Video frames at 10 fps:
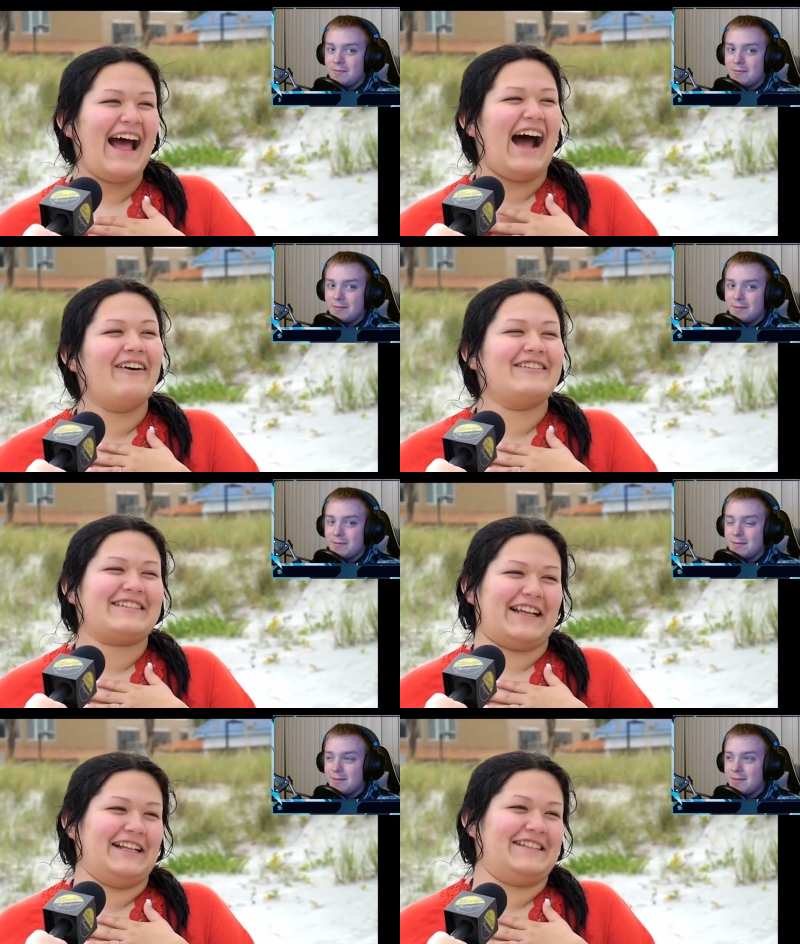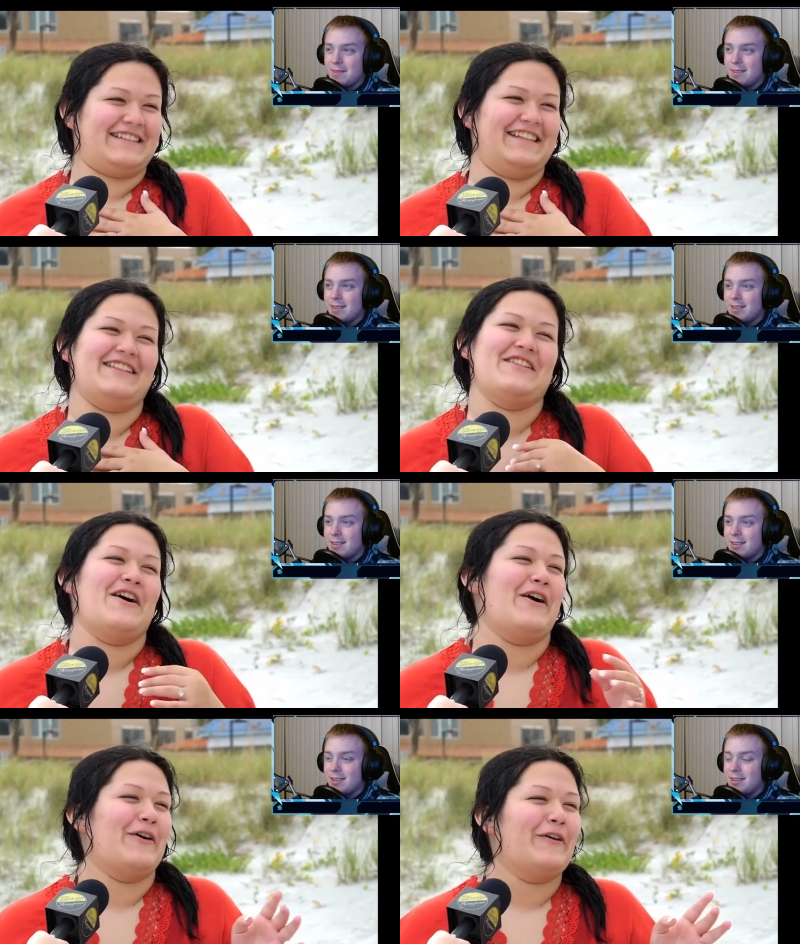Speaker 1: I was gonna
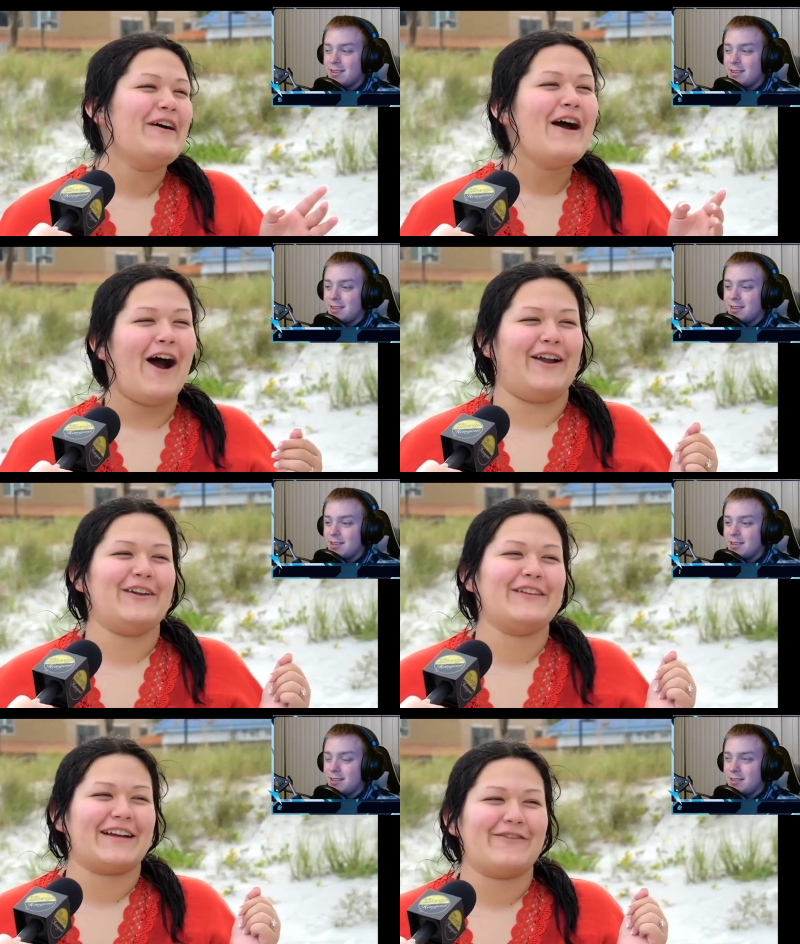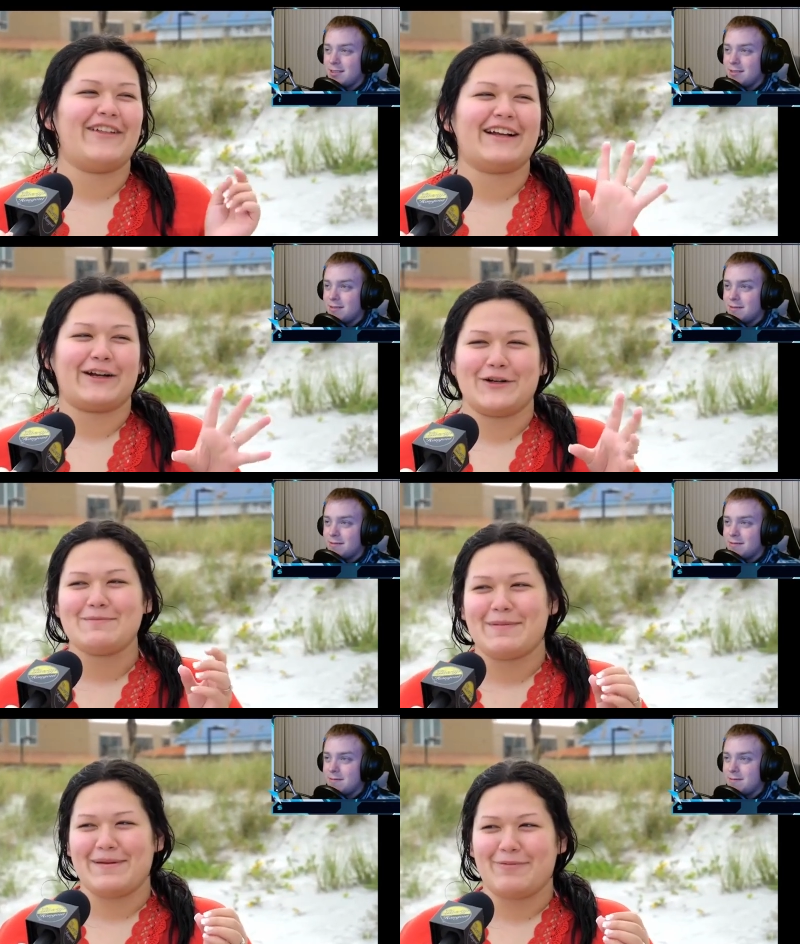no. Are you looking for like a
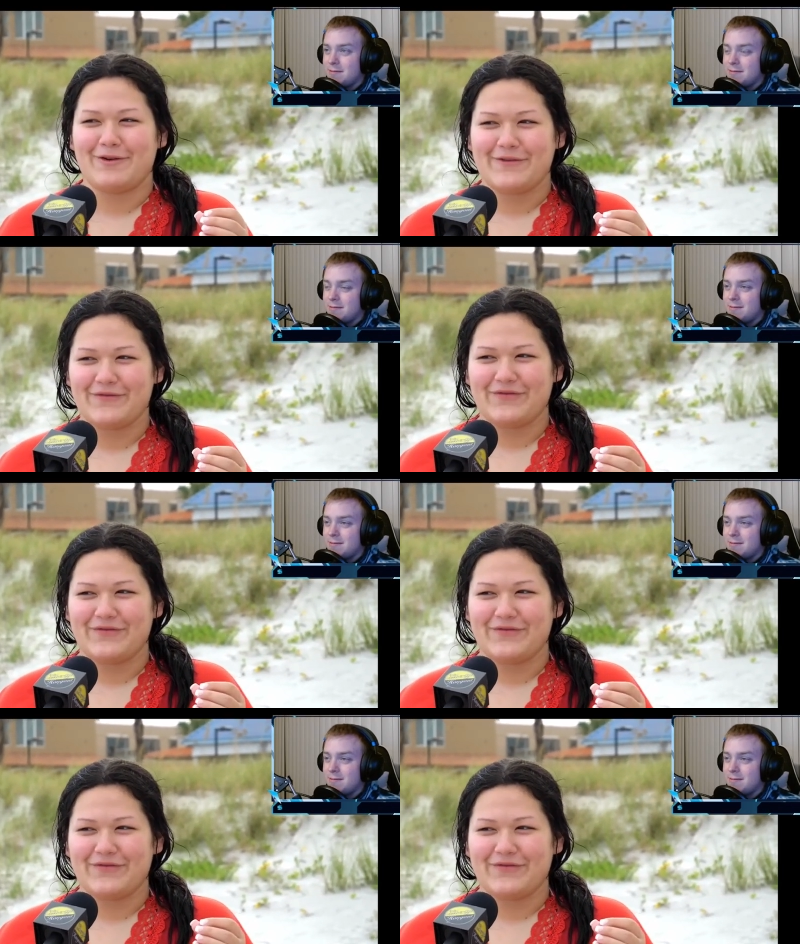group of people?